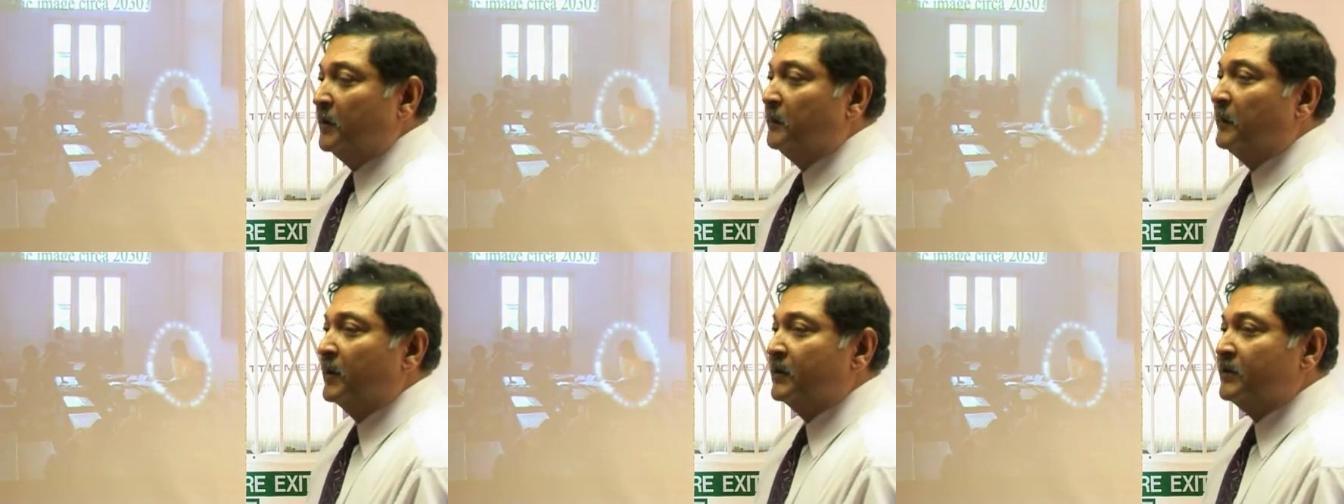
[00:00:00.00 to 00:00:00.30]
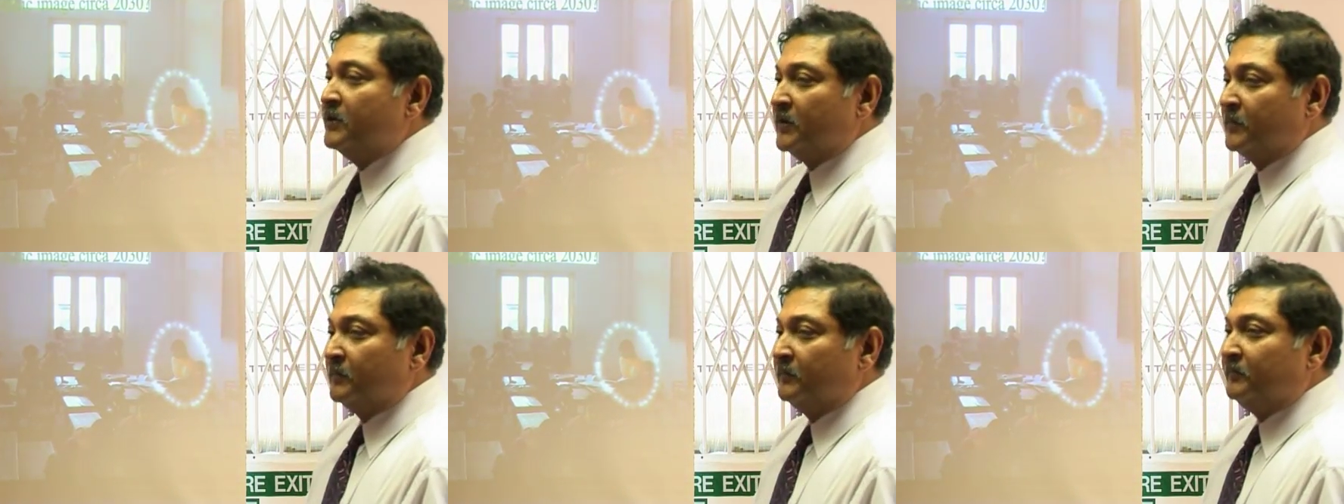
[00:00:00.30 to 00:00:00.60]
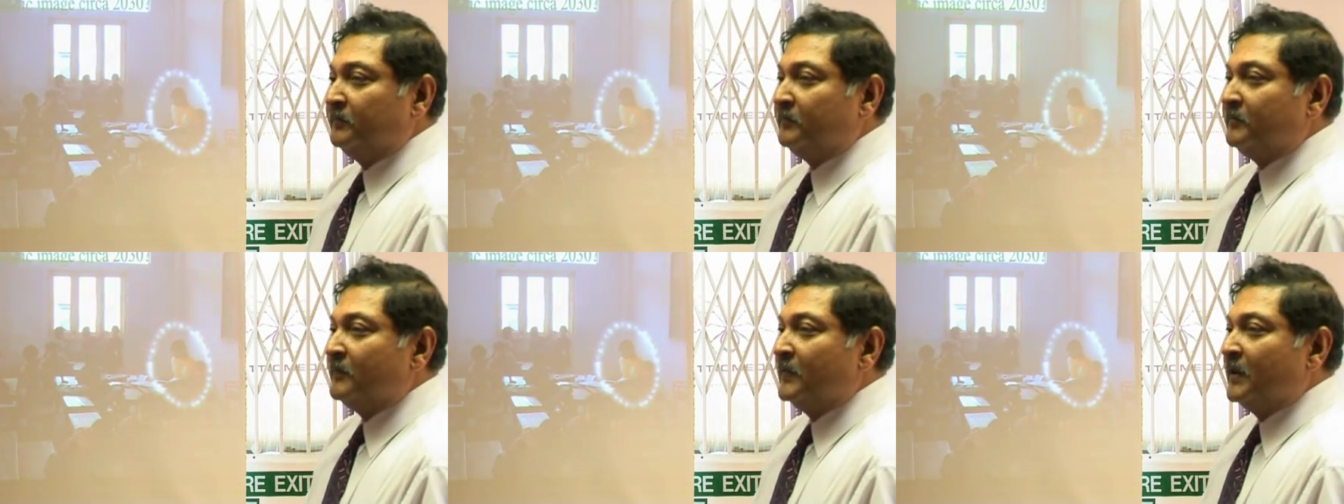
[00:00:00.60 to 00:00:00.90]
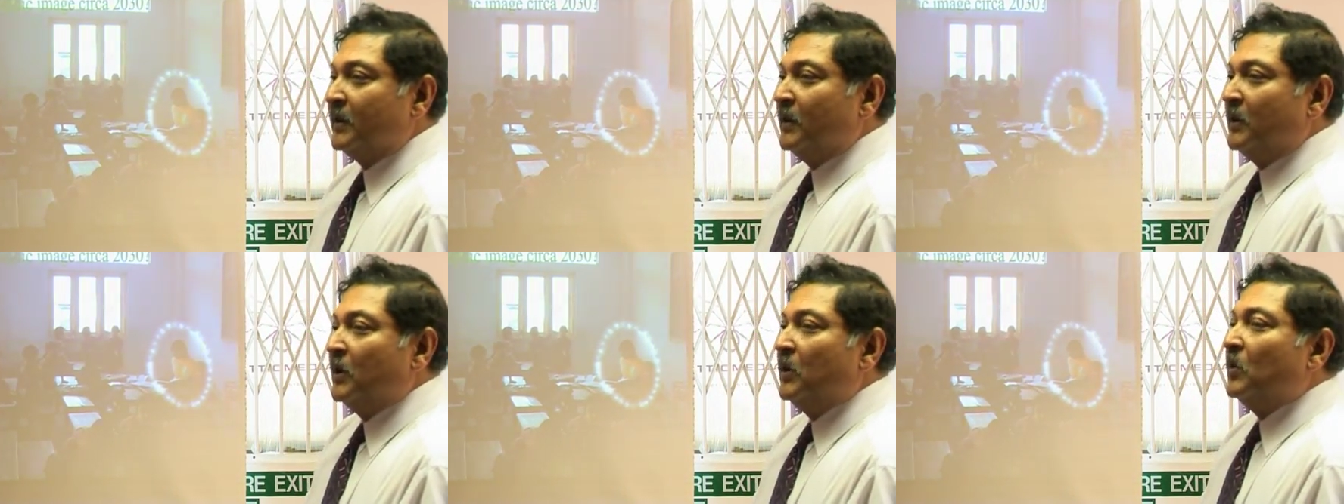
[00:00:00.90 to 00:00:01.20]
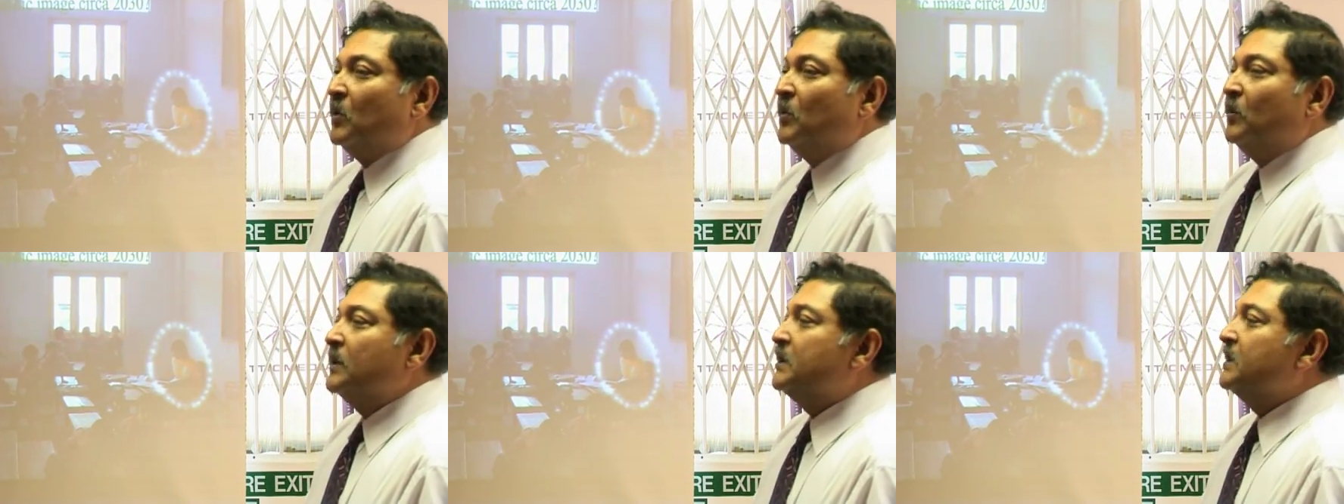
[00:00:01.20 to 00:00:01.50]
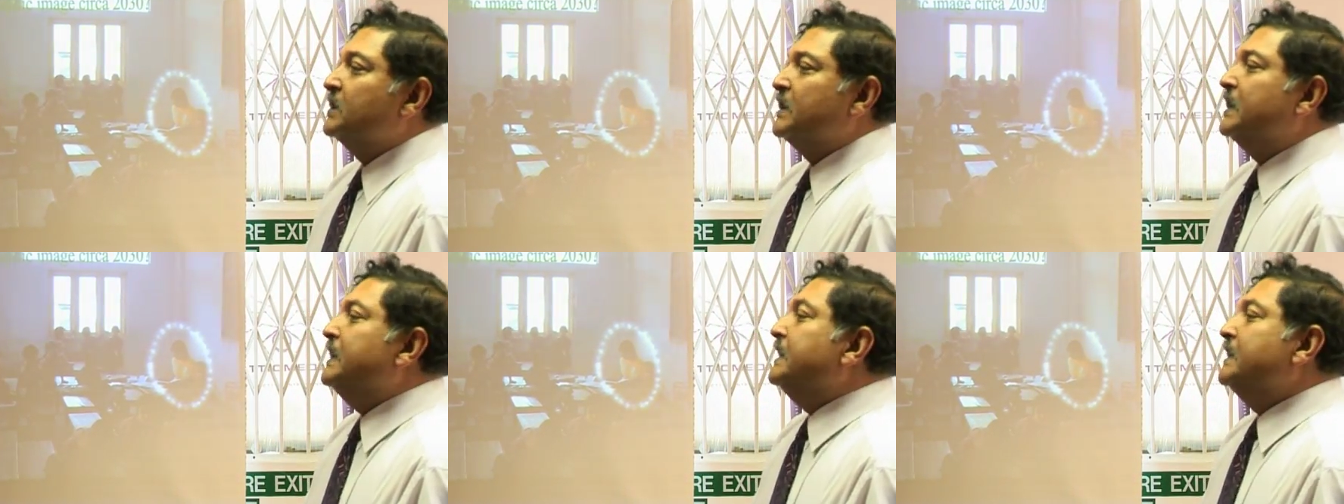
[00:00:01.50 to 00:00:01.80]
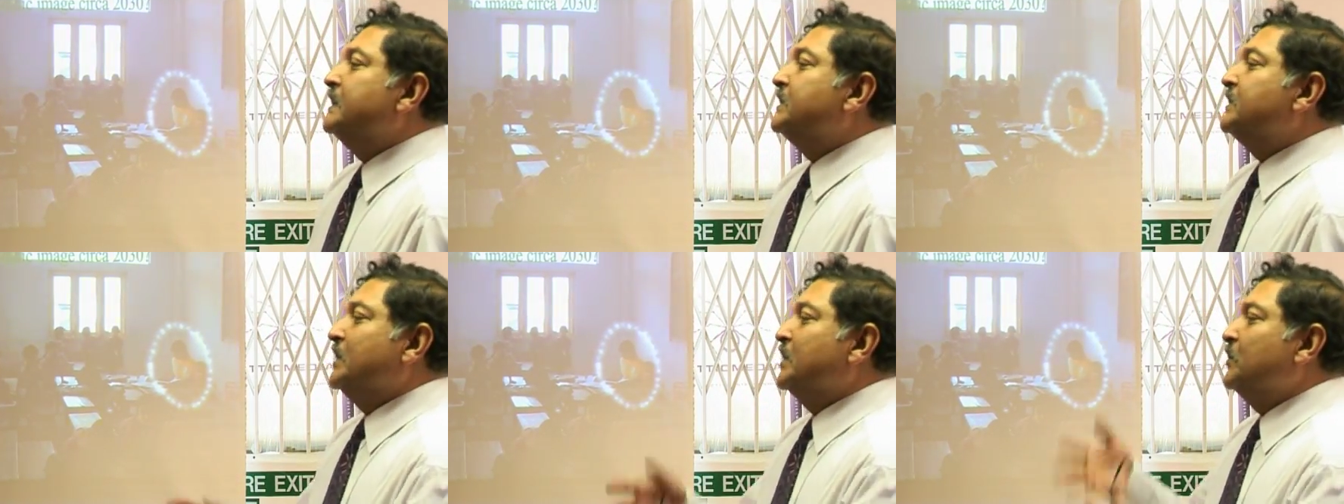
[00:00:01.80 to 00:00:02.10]
image, which is
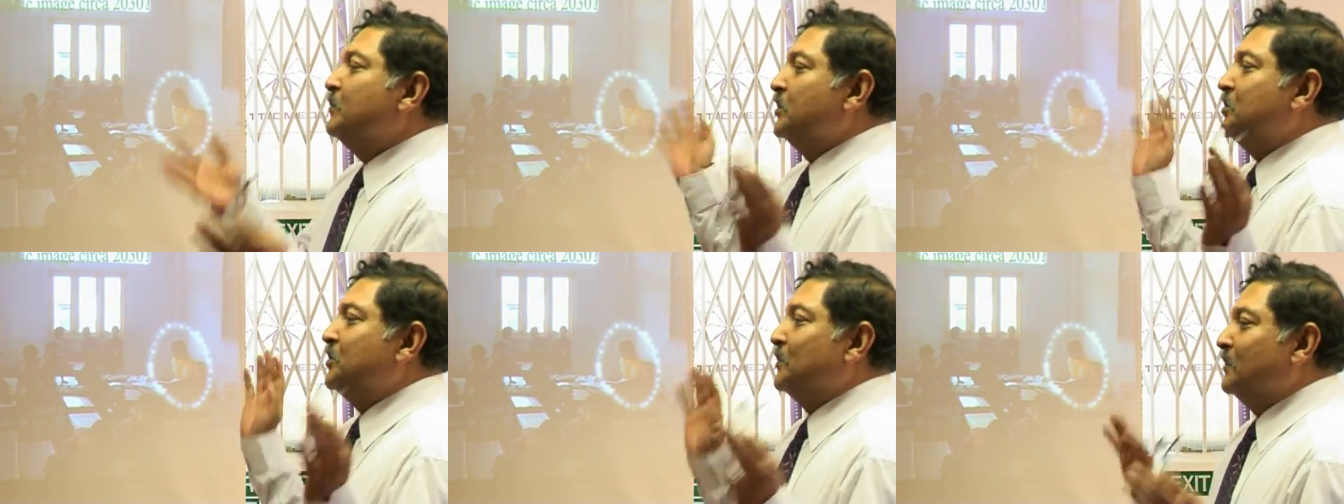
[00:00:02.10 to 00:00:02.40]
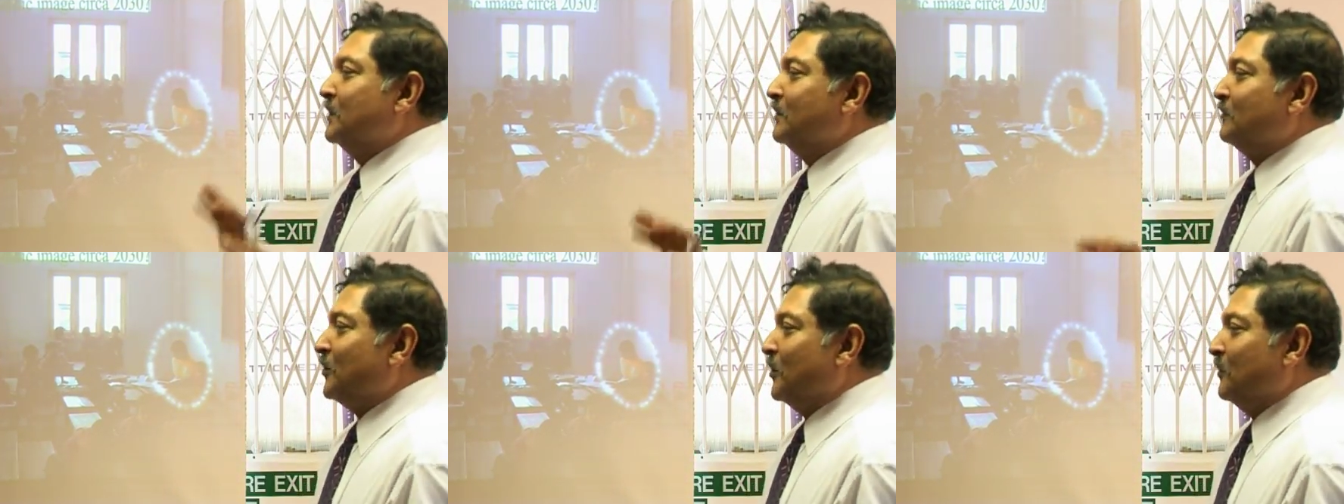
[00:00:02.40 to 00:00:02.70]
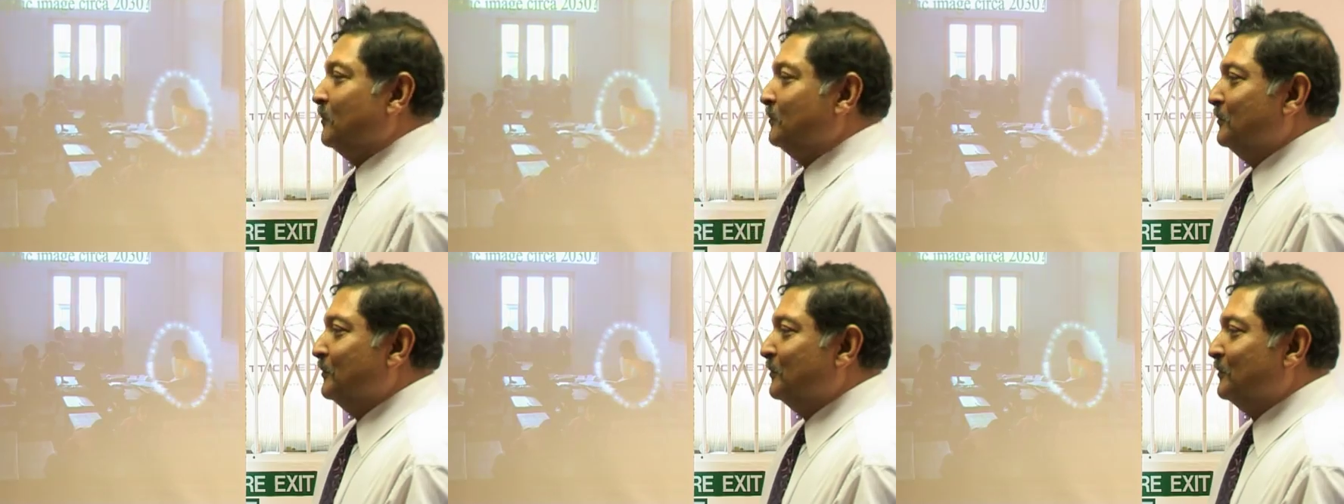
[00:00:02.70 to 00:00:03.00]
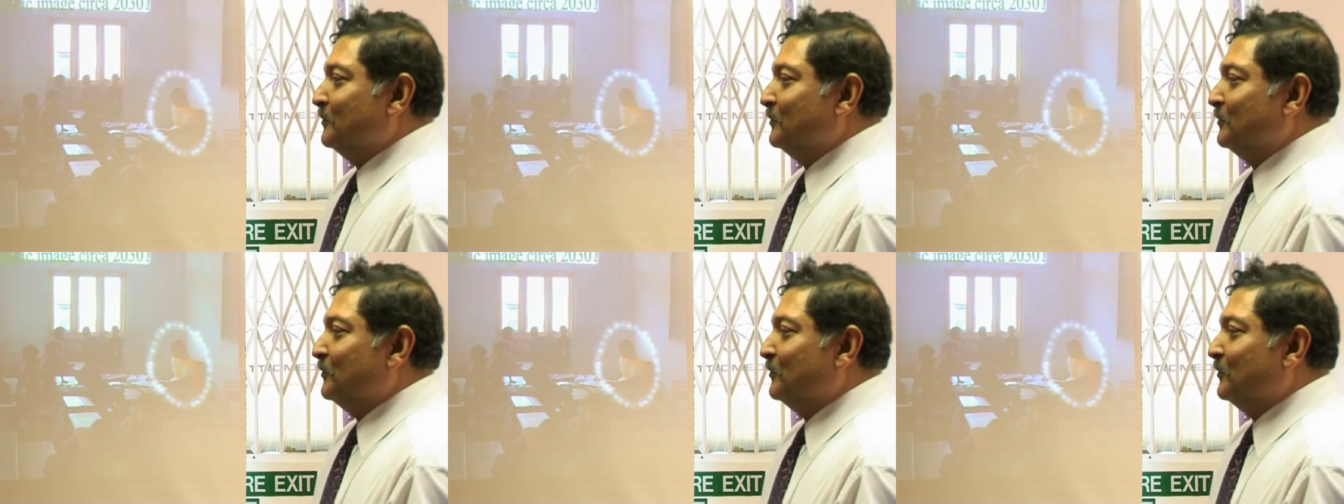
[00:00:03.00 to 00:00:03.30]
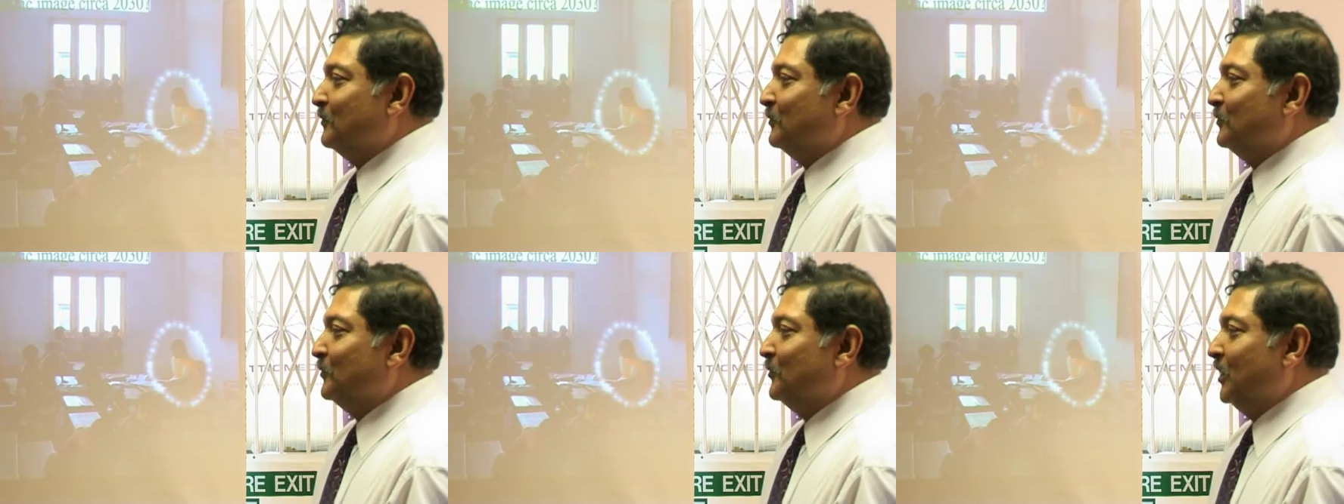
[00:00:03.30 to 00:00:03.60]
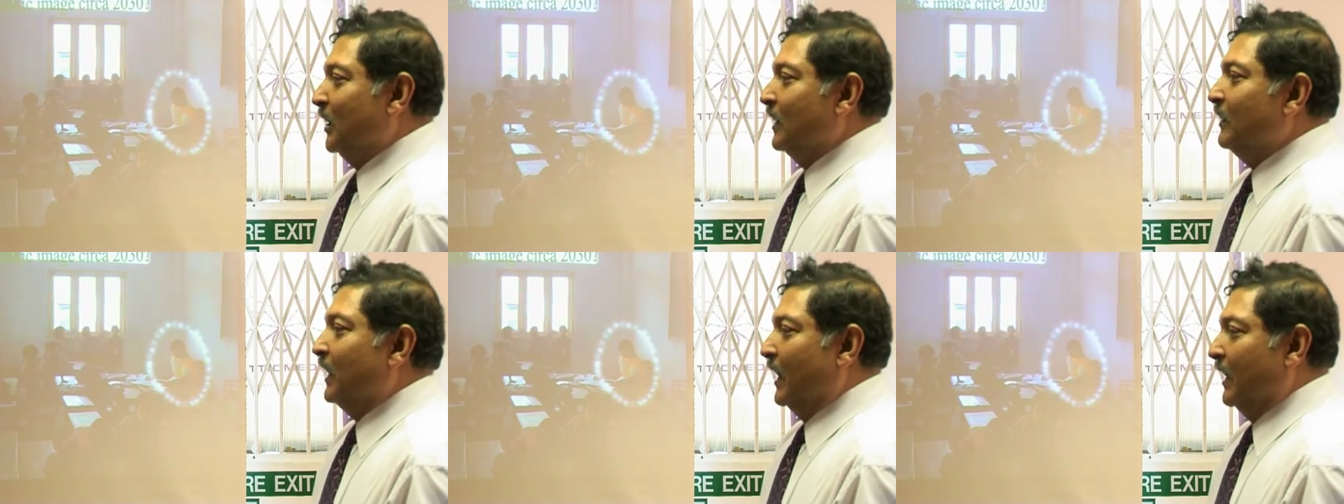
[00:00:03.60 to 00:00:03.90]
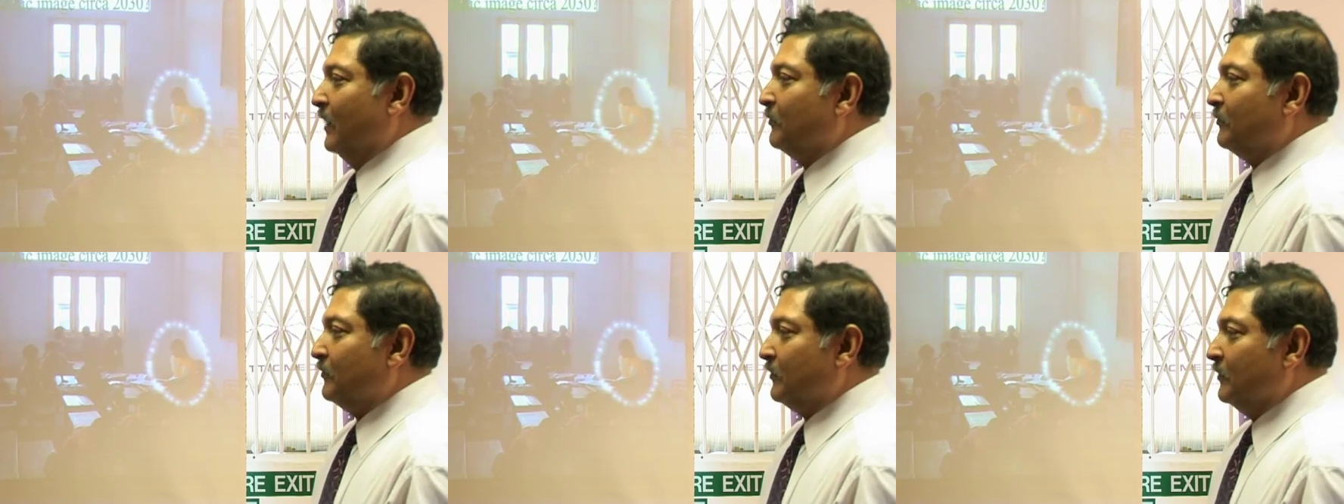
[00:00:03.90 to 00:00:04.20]
indistinguishable from real
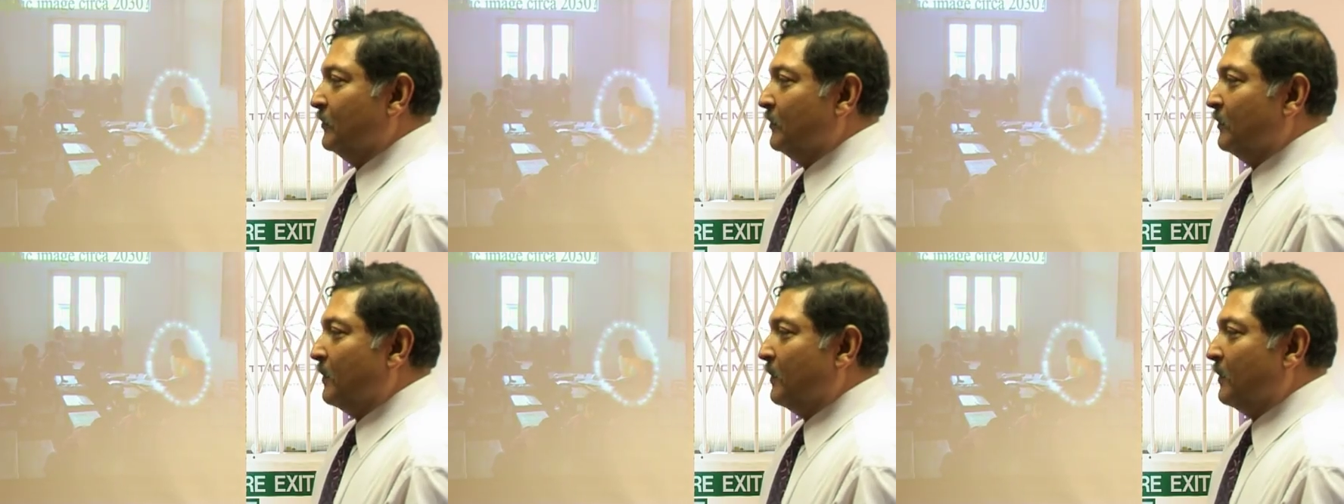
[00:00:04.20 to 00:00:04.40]
life?